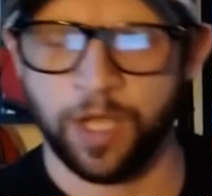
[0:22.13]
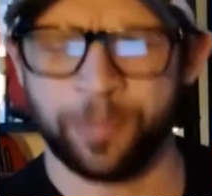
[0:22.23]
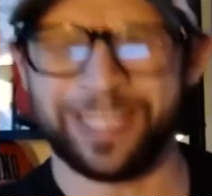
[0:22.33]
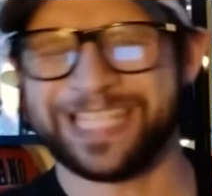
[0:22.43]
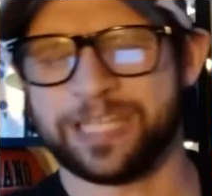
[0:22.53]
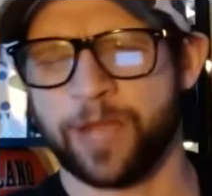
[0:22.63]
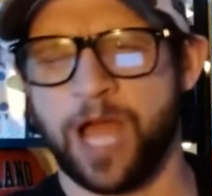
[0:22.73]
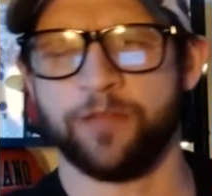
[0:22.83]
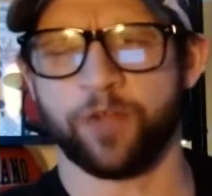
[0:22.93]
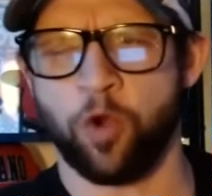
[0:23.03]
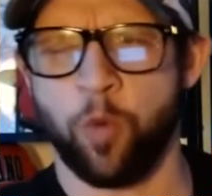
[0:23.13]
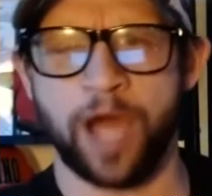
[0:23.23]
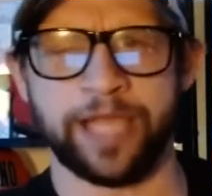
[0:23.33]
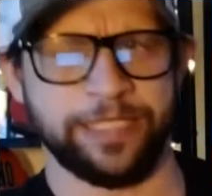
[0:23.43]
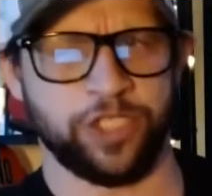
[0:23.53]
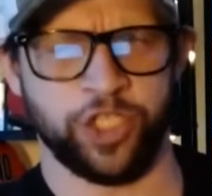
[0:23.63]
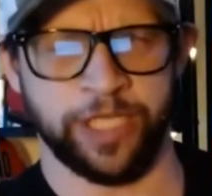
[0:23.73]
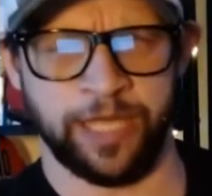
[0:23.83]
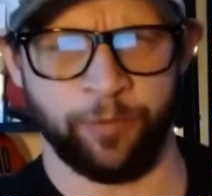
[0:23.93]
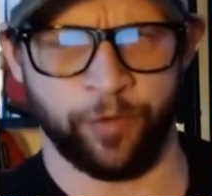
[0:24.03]
But at least I'm kind of a quiet
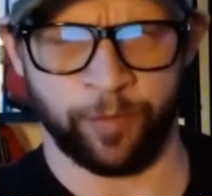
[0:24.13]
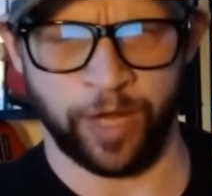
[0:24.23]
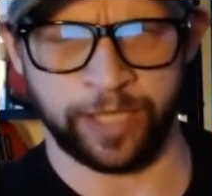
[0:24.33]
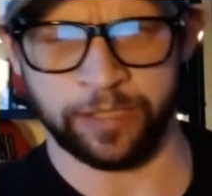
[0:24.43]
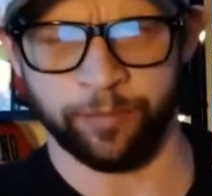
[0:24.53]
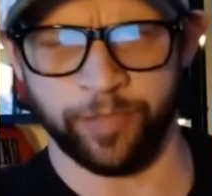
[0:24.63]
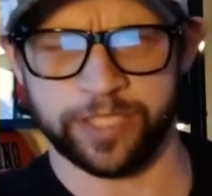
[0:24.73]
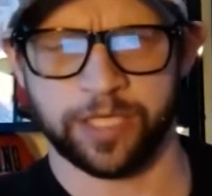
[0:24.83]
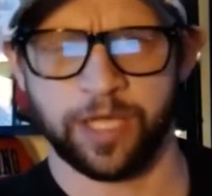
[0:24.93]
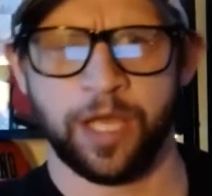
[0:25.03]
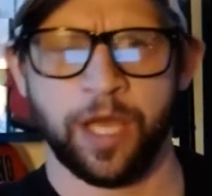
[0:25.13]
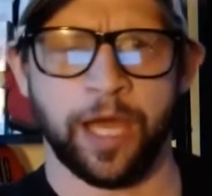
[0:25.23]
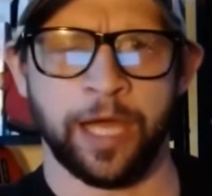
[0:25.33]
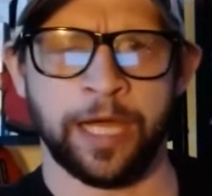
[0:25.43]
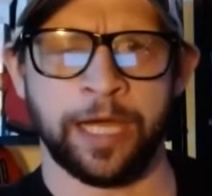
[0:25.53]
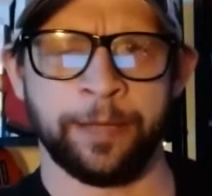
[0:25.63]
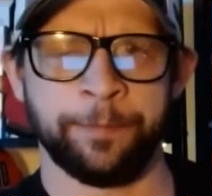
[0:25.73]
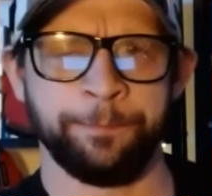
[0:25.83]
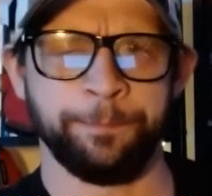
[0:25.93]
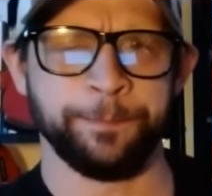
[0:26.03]
shithead when I'm riding the bus. Uh,
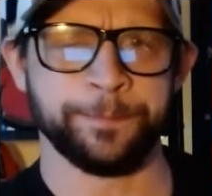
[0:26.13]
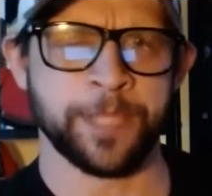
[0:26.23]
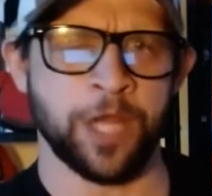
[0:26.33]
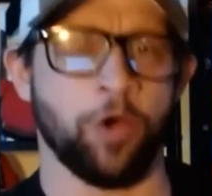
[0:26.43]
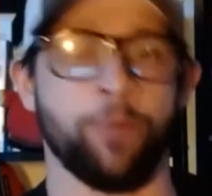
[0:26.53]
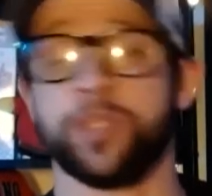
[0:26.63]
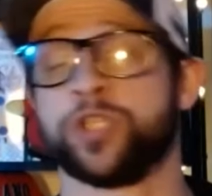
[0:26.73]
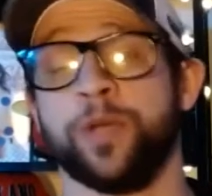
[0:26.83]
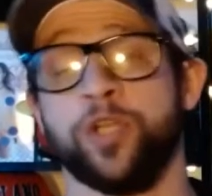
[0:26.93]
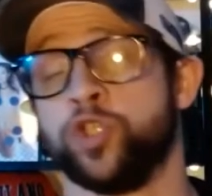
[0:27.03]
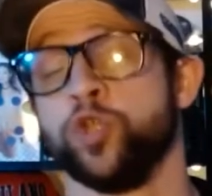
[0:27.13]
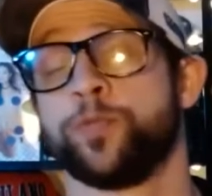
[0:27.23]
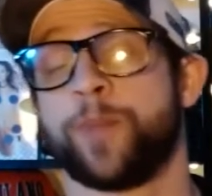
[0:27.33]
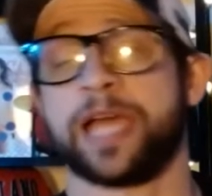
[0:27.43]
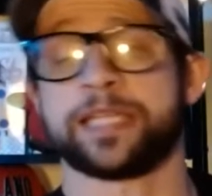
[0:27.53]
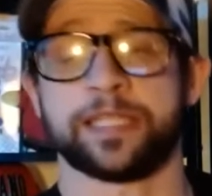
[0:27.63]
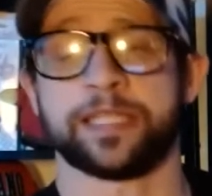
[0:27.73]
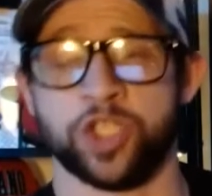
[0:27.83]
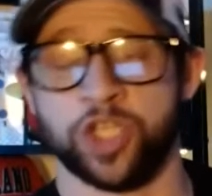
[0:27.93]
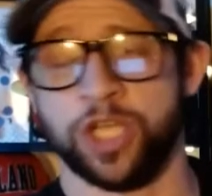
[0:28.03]
I'll bitch about it. Douchebags at
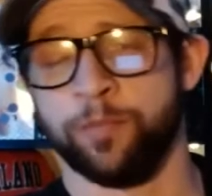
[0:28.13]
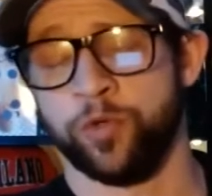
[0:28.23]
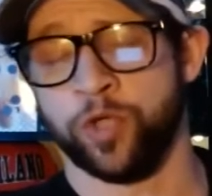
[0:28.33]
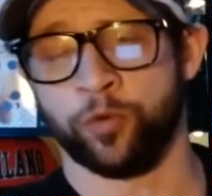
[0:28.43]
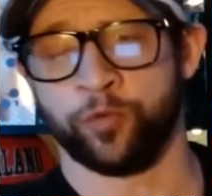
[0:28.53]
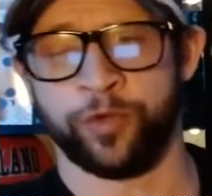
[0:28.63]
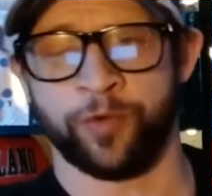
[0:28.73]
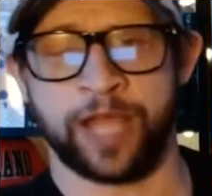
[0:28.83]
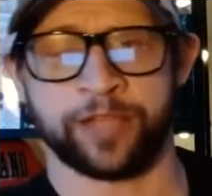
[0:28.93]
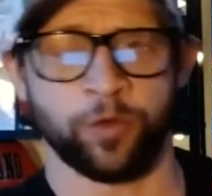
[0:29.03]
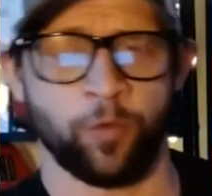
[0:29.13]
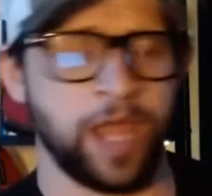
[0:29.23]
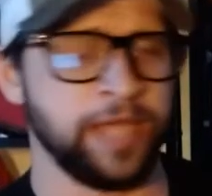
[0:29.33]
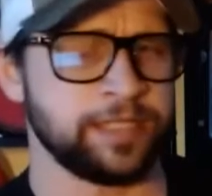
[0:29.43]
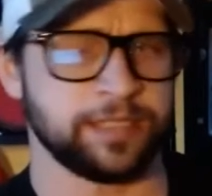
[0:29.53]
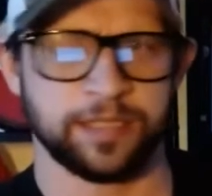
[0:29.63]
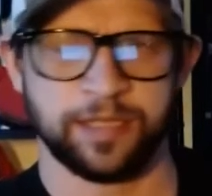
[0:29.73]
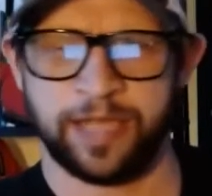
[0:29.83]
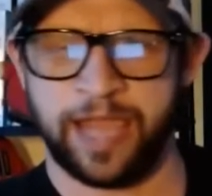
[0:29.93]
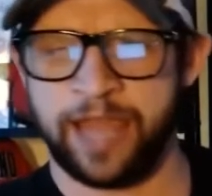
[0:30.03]
the gym who don't re-rack their weights.
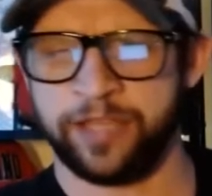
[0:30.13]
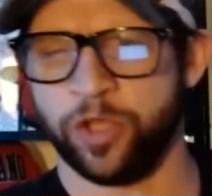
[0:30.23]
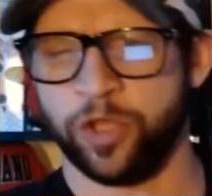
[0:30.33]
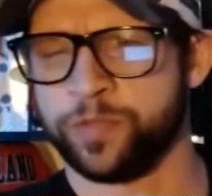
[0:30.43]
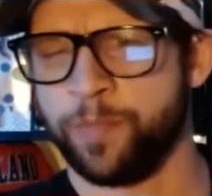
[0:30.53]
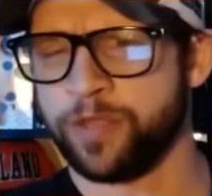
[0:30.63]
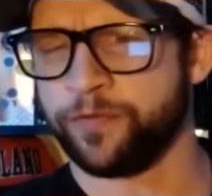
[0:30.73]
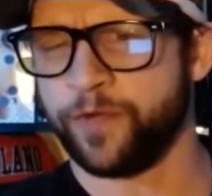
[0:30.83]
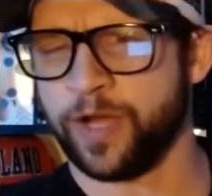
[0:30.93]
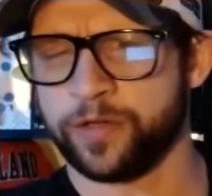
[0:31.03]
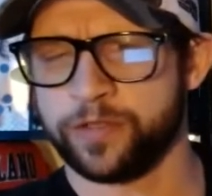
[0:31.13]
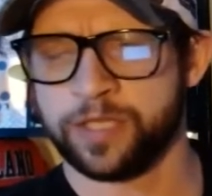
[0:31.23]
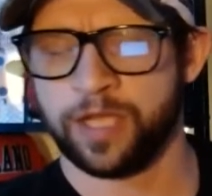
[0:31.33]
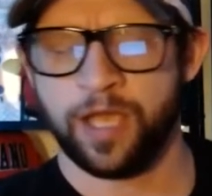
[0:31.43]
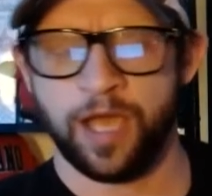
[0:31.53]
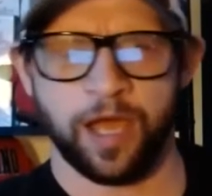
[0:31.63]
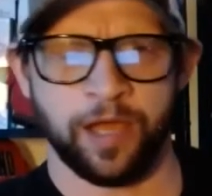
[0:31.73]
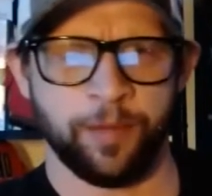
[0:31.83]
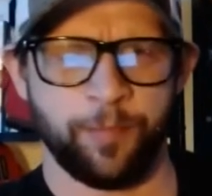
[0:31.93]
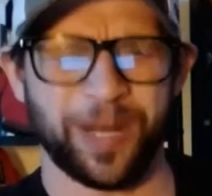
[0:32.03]
Hate those motherfuckers.
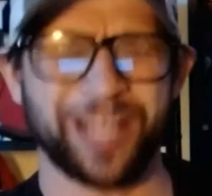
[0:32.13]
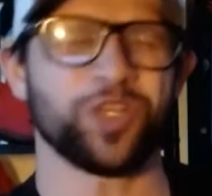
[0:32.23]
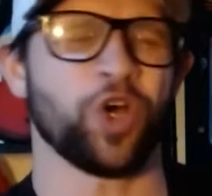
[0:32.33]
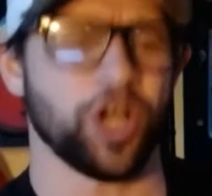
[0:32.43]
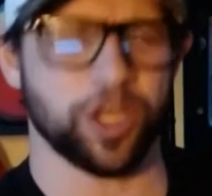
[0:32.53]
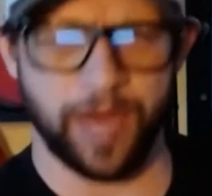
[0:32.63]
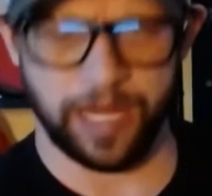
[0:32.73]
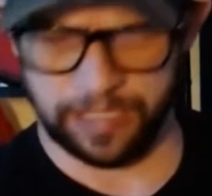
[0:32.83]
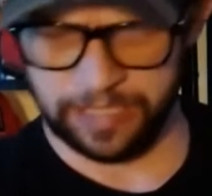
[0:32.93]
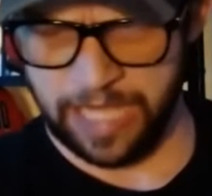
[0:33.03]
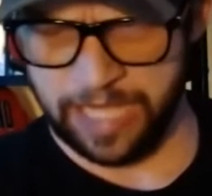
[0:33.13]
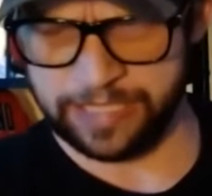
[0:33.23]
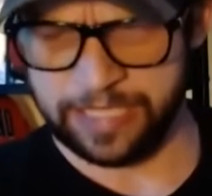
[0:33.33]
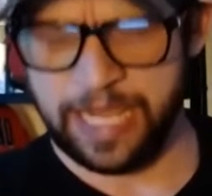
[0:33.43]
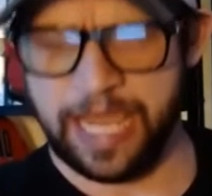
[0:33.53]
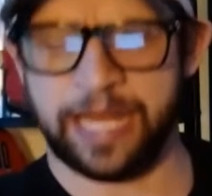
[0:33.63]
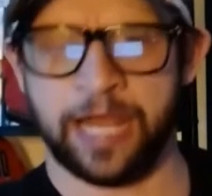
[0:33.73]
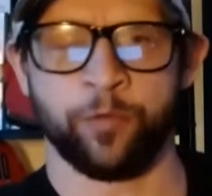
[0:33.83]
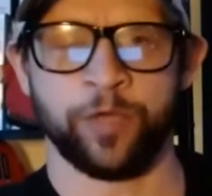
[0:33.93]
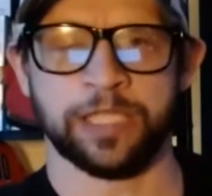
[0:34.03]
But I talk about it a lot, and I
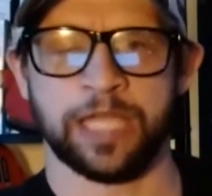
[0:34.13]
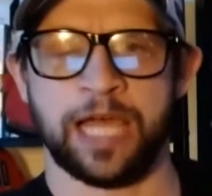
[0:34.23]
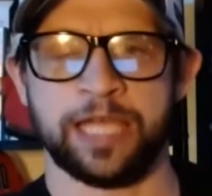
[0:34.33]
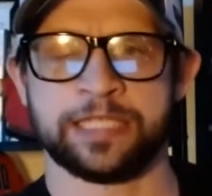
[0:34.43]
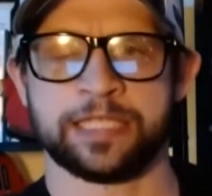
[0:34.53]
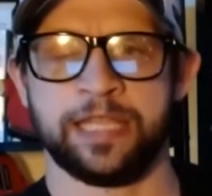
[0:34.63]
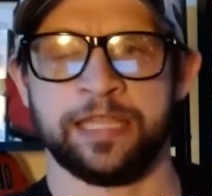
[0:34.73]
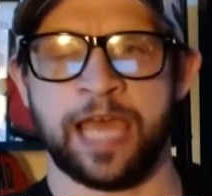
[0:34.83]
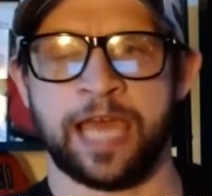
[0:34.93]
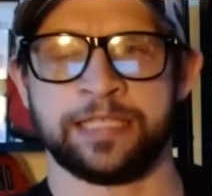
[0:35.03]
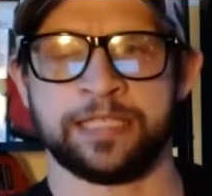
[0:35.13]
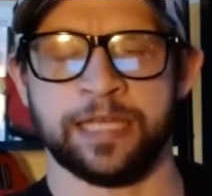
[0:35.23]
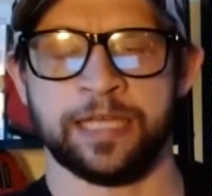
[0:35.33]
realize that